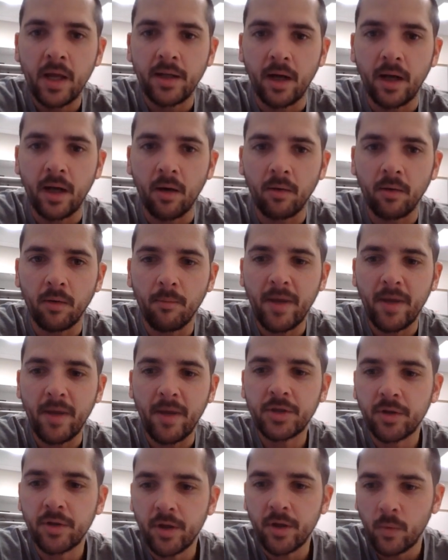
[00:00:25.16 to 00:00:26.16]
Now
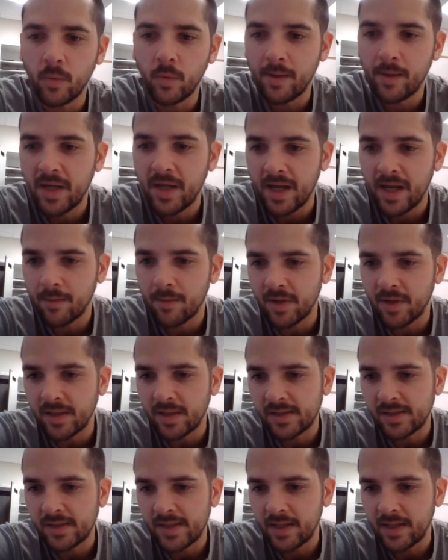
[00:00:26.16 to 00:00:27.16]
make sure your webcam
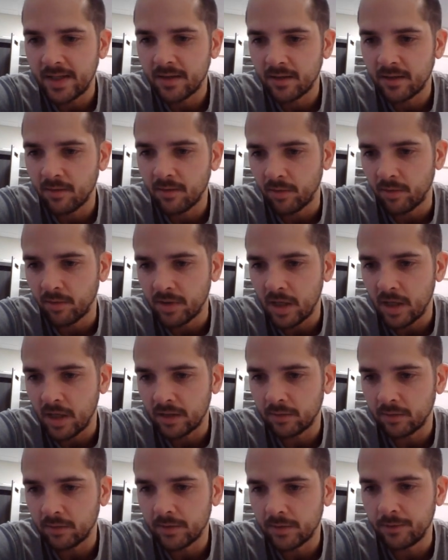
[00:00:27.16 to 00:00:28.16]
is set or
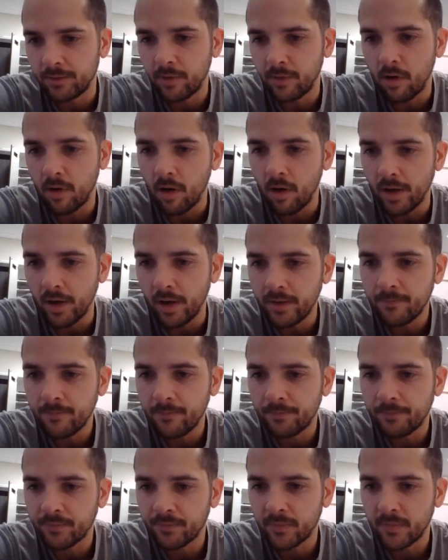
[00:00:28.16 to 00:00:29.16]
toggled to on,
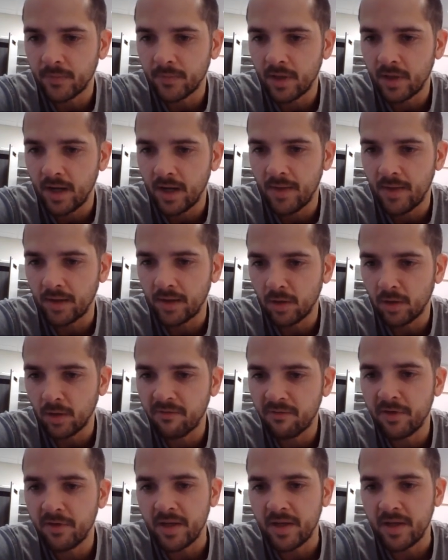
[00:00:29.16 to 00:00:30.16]
and then
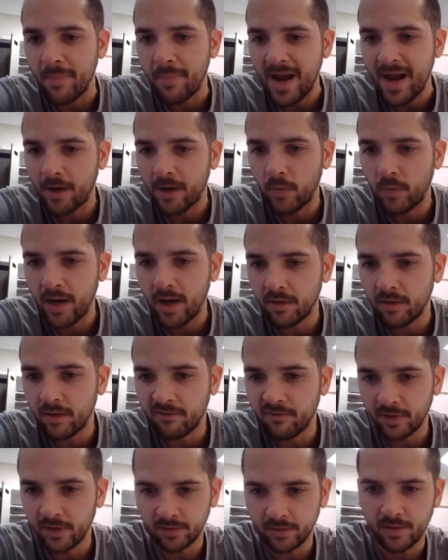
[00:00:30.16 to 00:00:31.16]
look for the
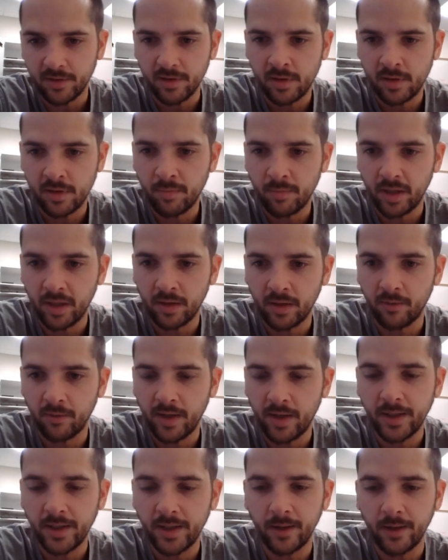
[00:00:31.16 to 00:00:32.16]
background filters button
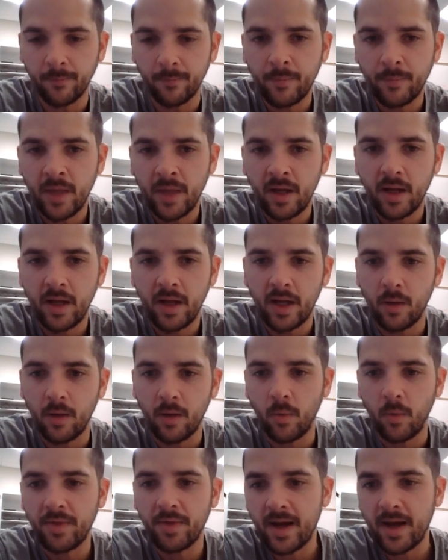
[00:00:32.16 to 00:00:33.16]
right here.
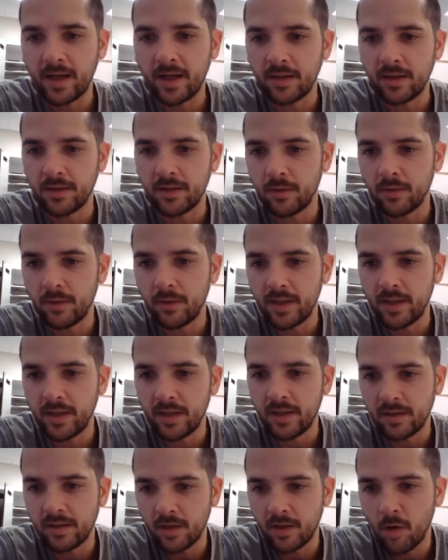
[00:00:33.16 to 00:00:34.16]
And what that can do
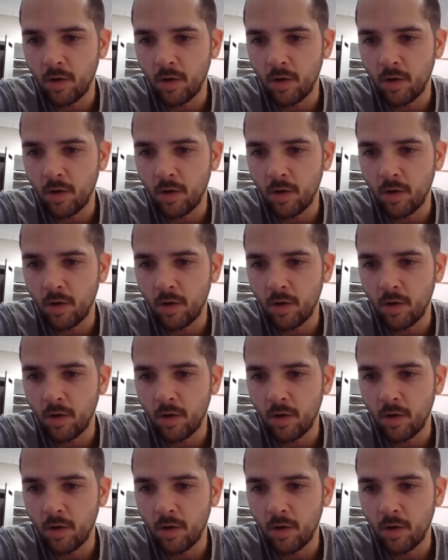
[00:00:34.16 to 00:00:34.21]
is